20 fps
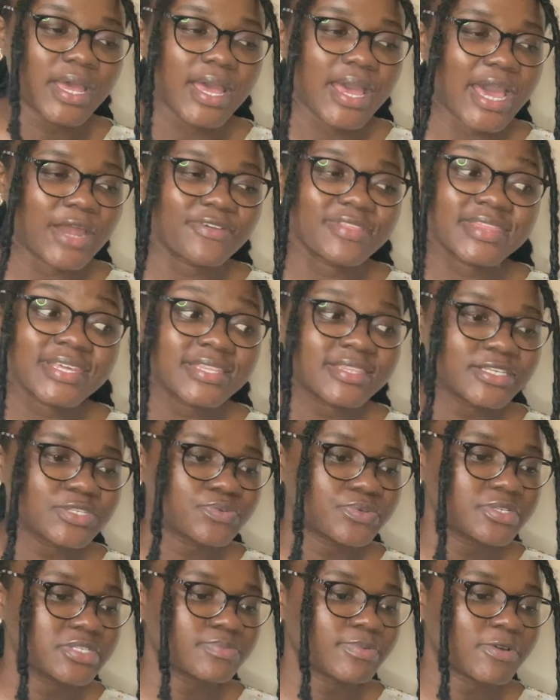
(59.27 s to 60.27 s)
I don't think this one
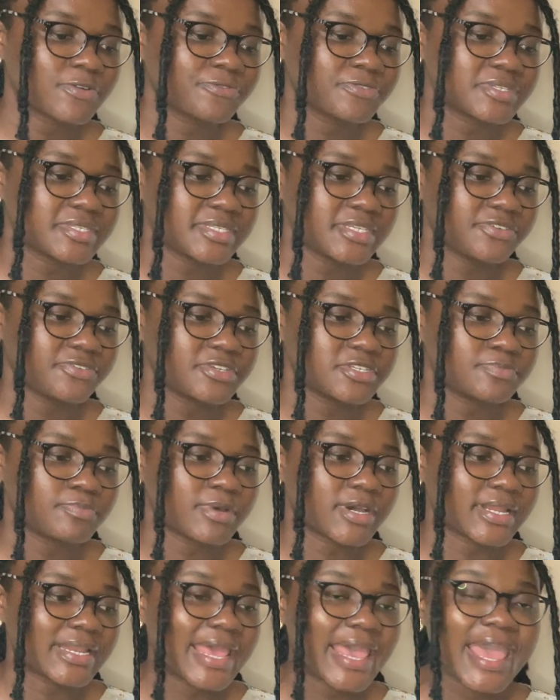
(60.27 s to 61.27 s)
is part of a series,
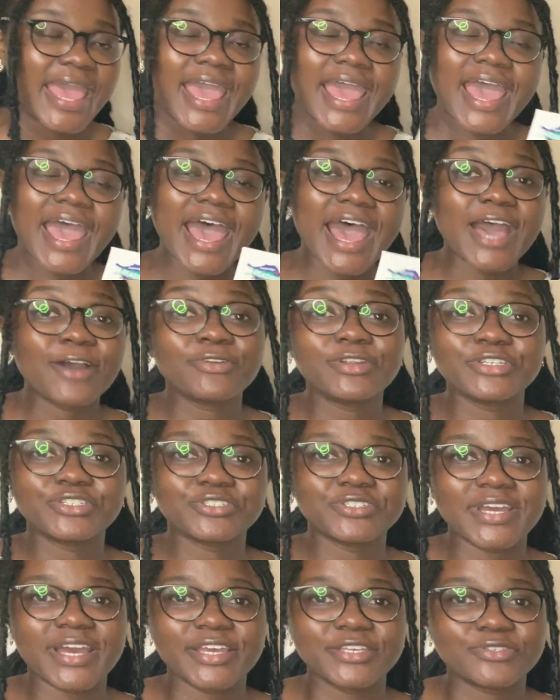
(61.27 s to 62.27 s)
but I'll let you
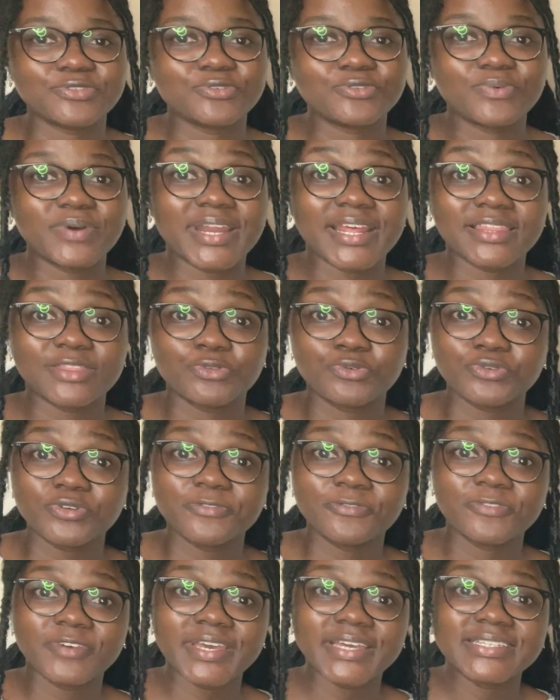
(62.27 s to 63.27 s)
guys know what I thought
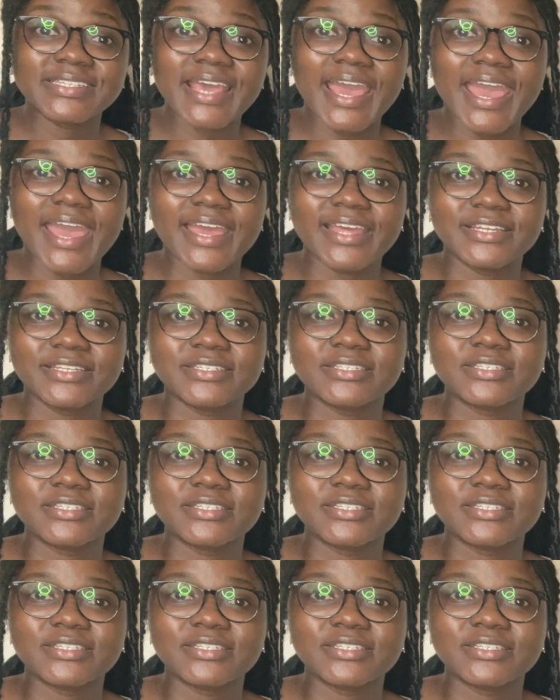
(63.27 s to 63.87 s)
of it and